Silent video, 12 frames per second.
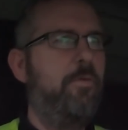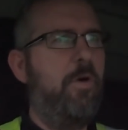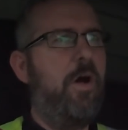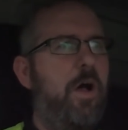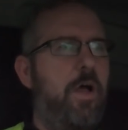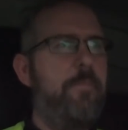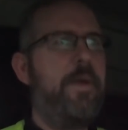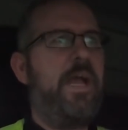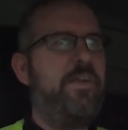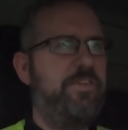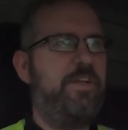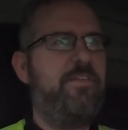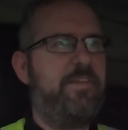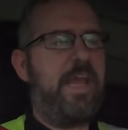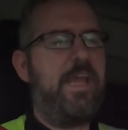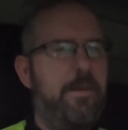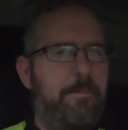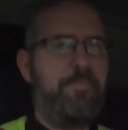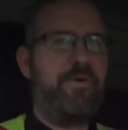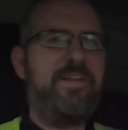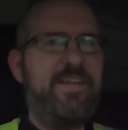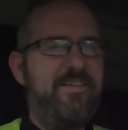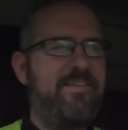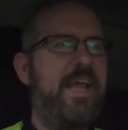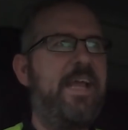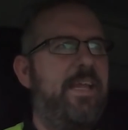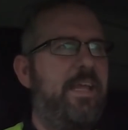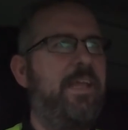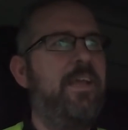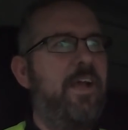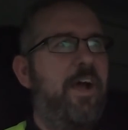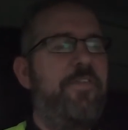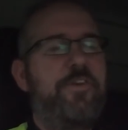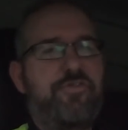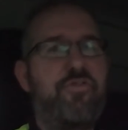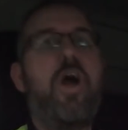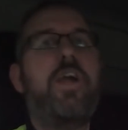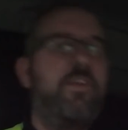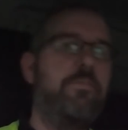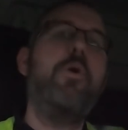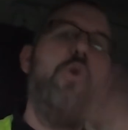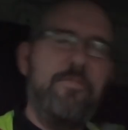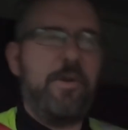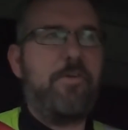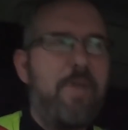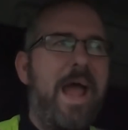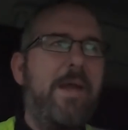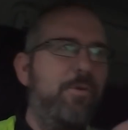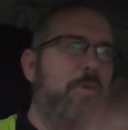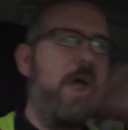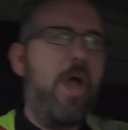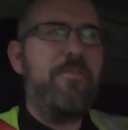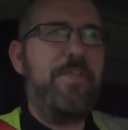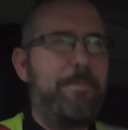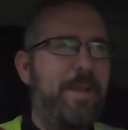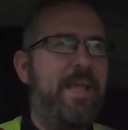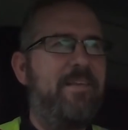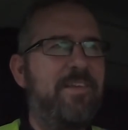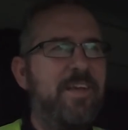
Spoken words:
Well, I'm actually staying pretty steady and the truck is moving around all over the place.